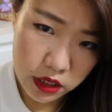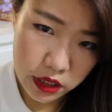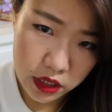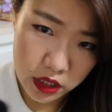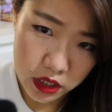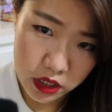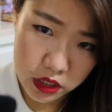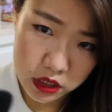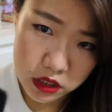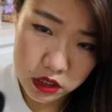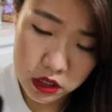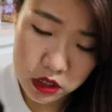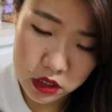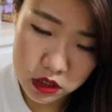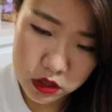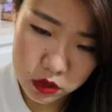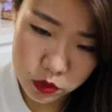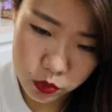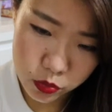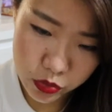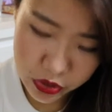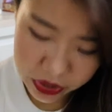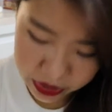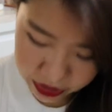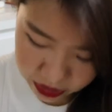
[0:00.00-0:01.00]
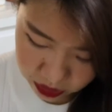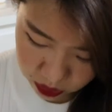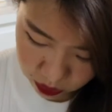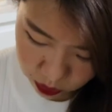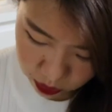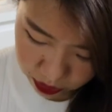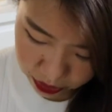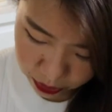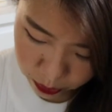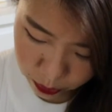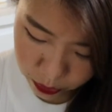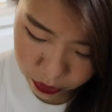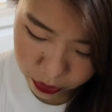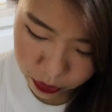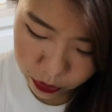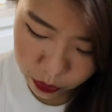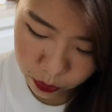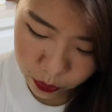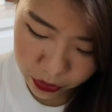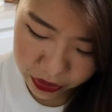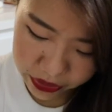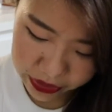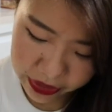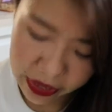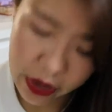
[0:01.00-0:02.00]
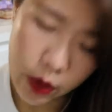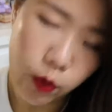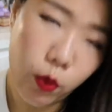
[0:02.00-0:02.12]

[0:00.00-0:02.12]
and it's working quite well when I